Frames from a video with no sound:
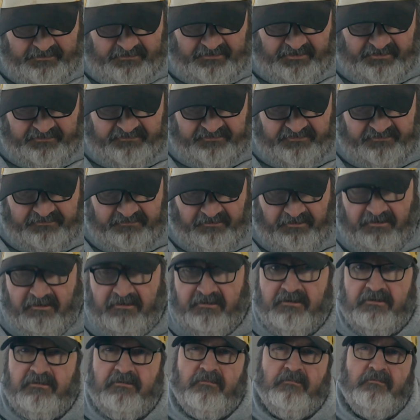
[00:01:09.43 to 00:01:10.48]
they
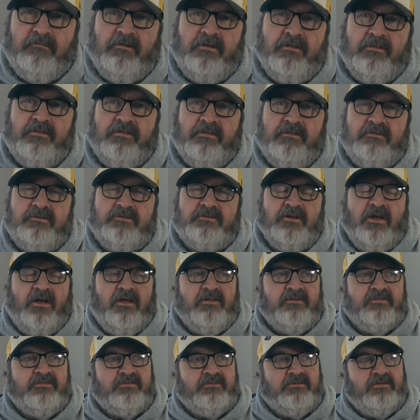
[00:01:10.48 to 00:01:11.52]
started with
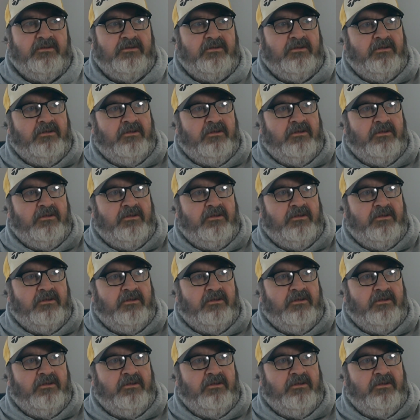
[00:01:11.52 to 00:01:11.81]
just